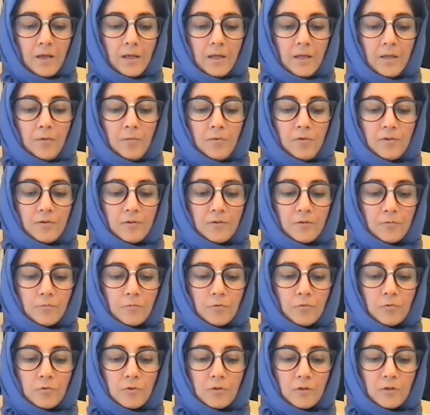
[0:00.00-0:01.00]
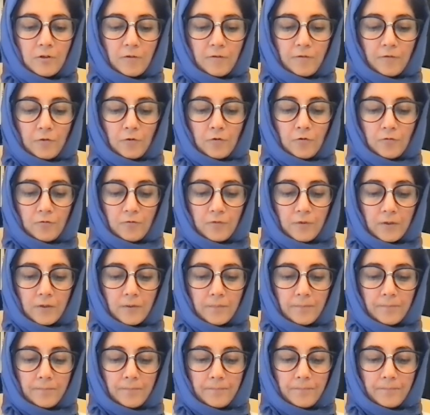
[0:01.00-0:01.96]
He was the ruler of Kufa.